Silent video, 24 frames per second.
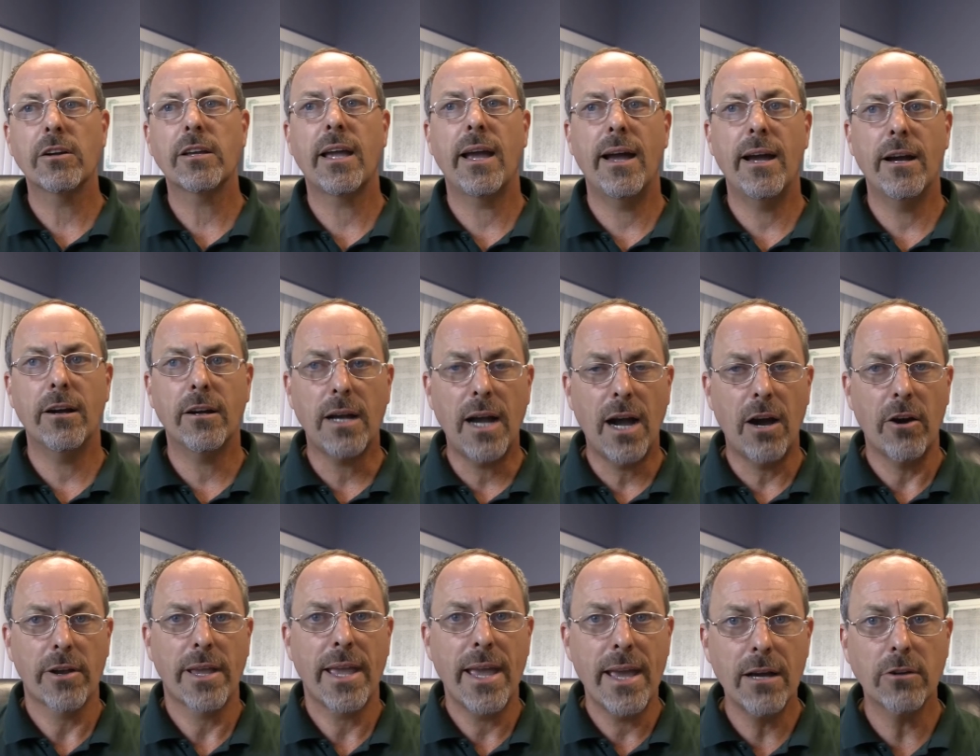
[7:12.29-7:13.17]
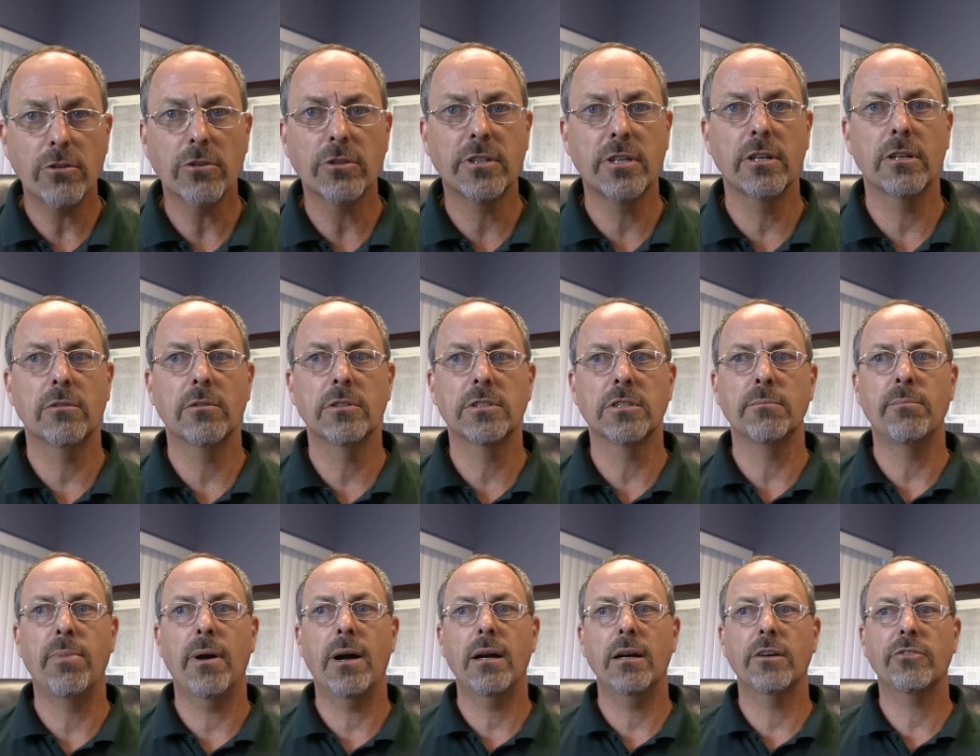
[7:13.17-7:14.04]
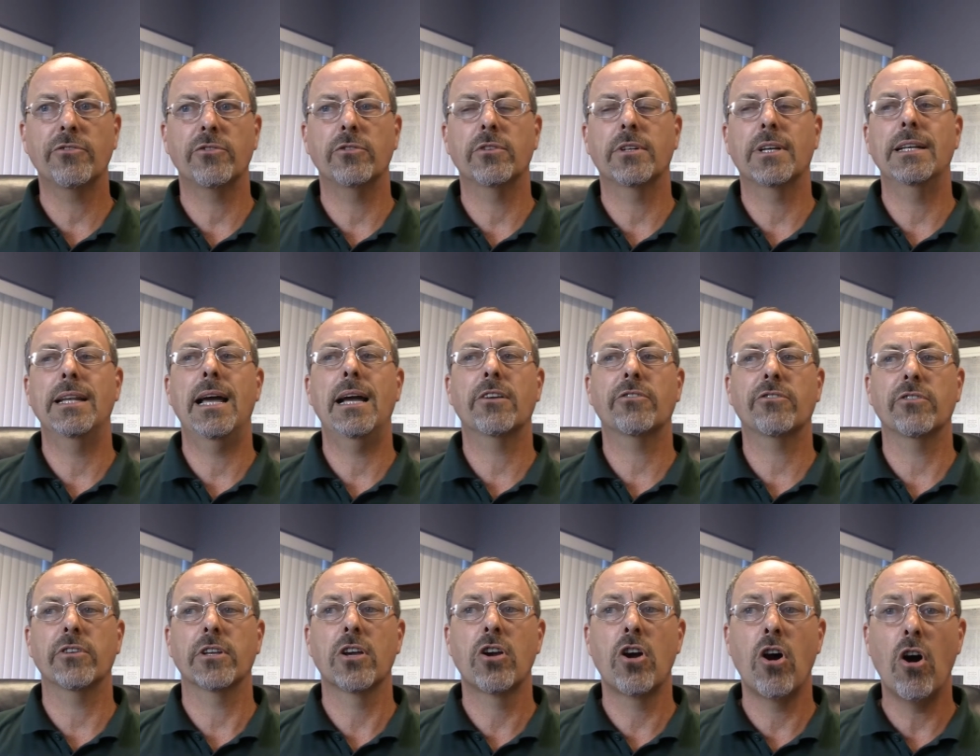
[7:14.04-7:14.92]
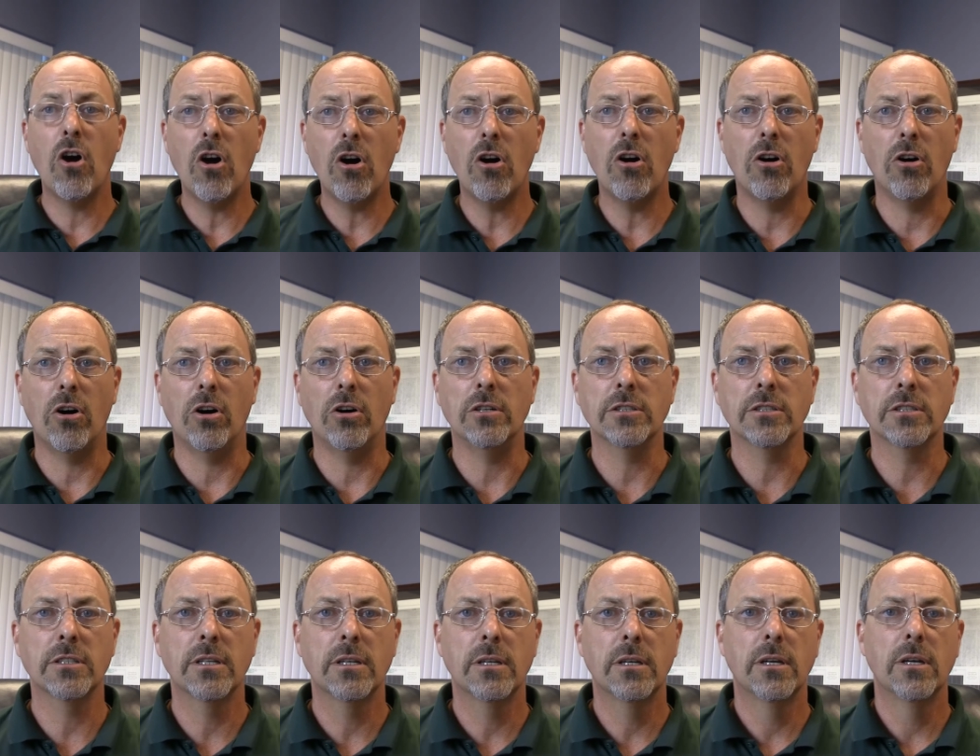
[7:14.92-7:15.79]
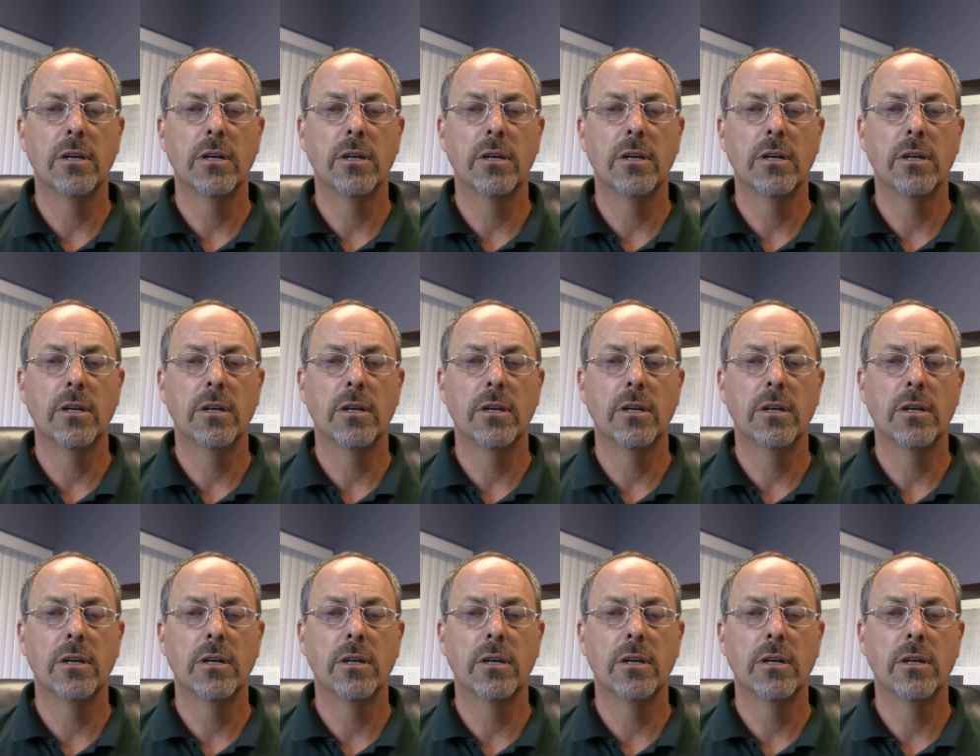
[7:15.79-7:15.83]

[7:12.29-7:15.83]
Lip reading: counterterrorism posture can actually cause